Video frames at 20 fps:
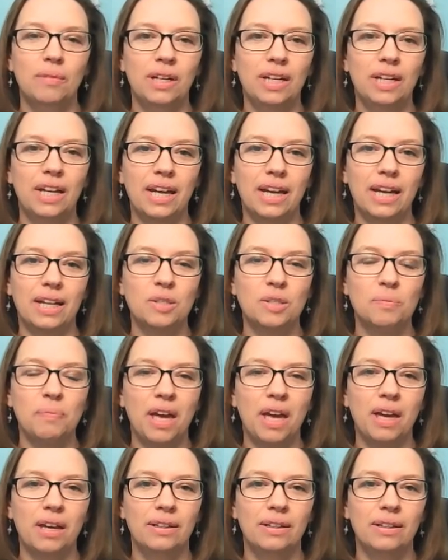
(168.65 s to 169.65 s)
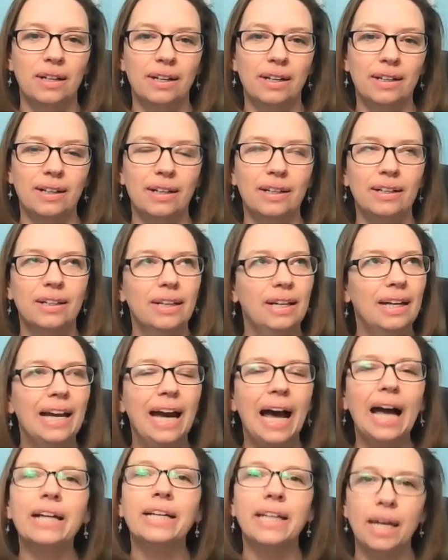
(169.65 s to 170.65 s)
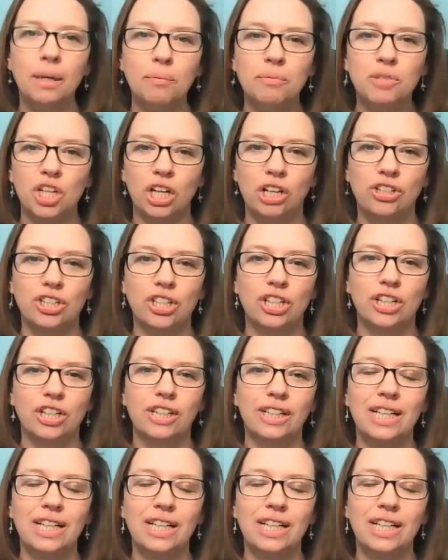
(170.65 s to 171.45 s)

It has been a game changer.